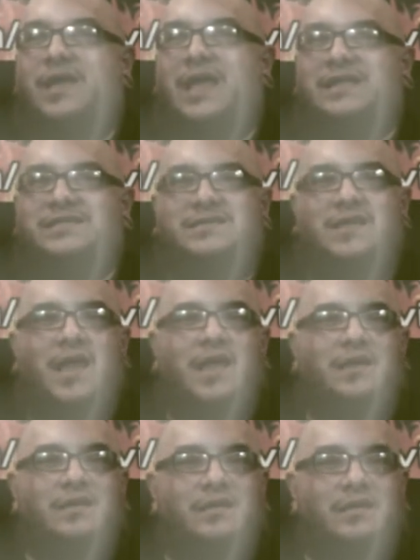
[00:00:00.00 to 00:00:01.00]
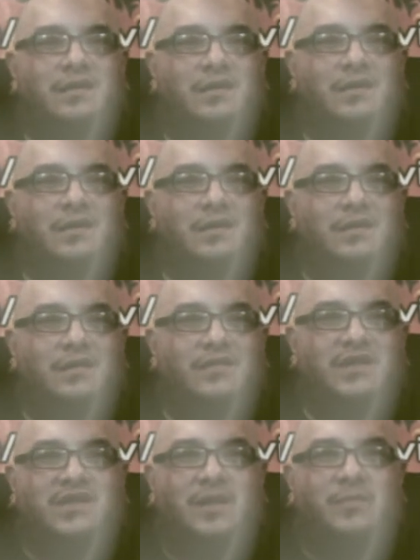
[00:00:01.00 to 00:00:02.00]
it's like
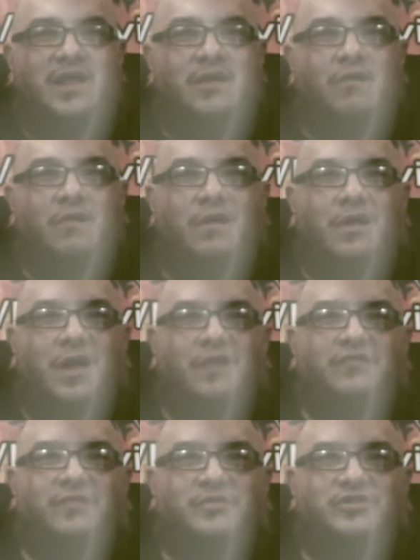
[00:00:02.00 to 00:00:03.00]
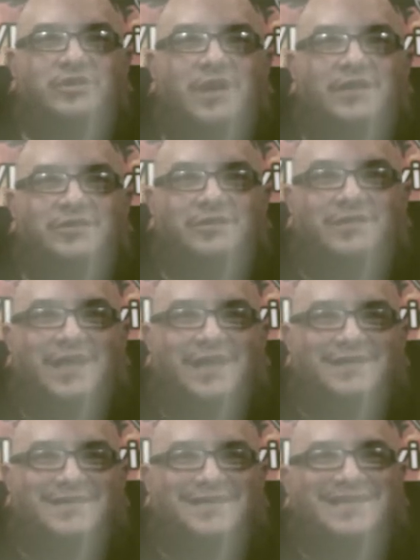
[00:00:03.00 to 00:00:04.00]
the Demogorgon from Stranger
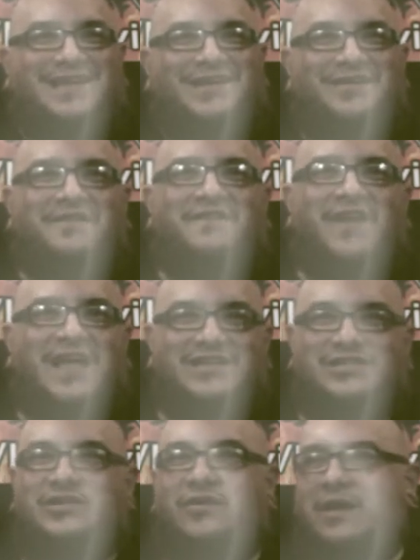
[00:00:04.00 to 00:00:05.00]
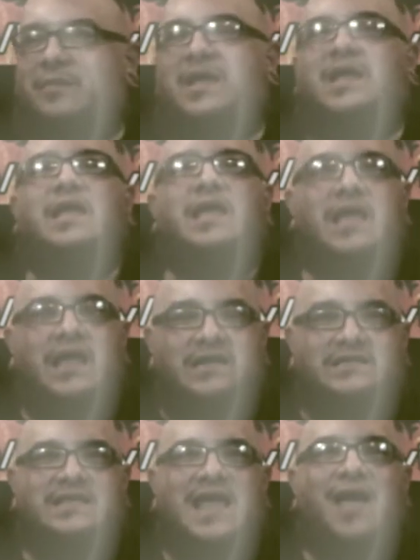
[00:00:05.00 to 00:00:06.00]
Things is in your face screaming. It
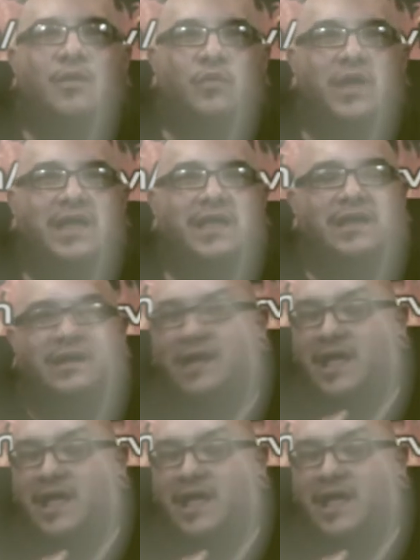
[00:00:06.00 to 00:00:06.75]
is that wicked.